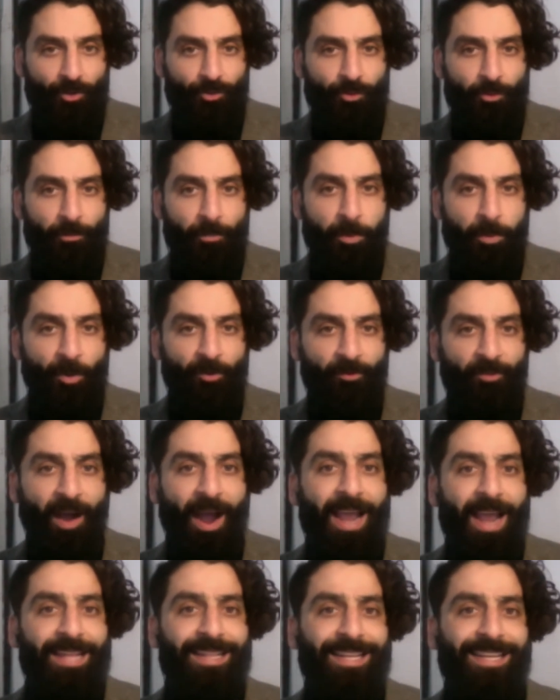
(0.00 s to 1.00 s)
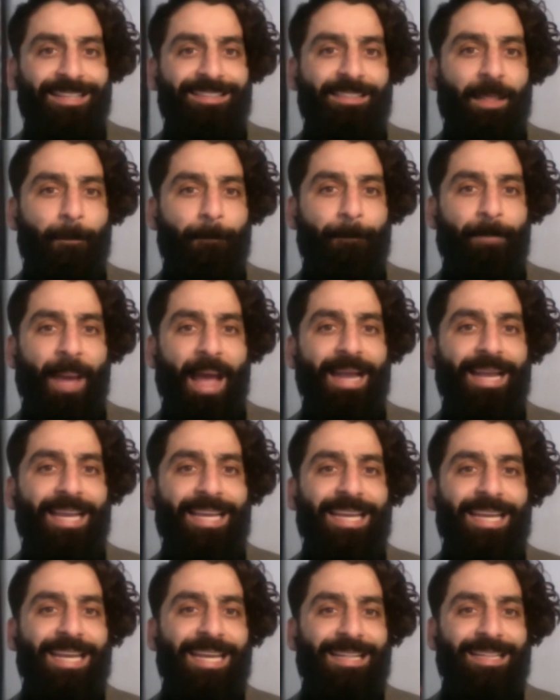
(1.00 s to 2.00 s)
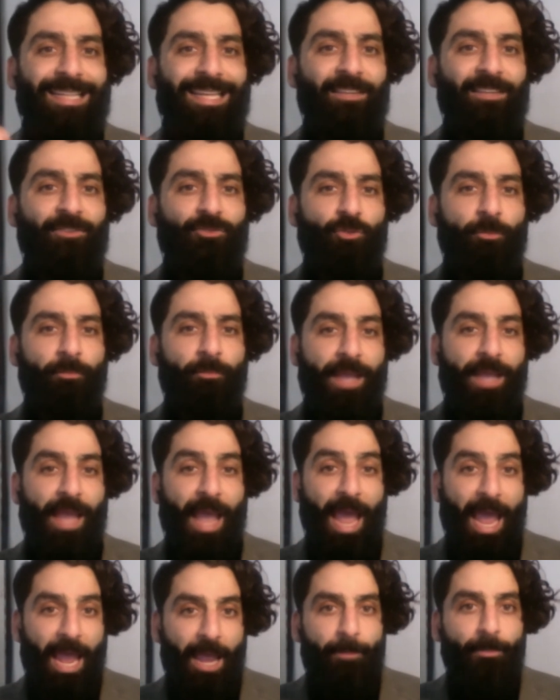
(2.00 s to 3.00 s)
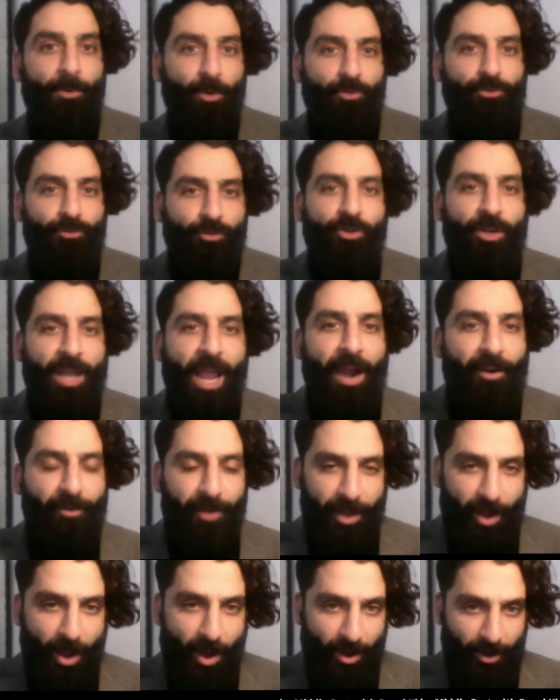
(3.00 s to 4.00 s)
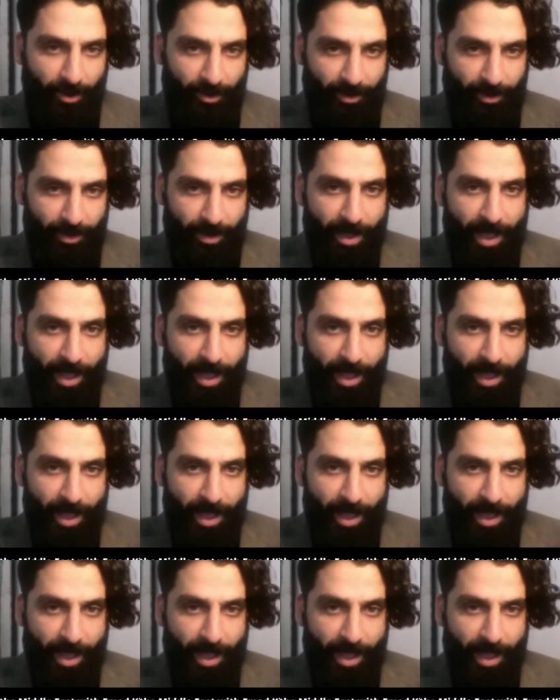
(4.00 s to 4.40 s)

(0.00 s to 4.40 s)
to provide it the backing it needs to be able to carry on.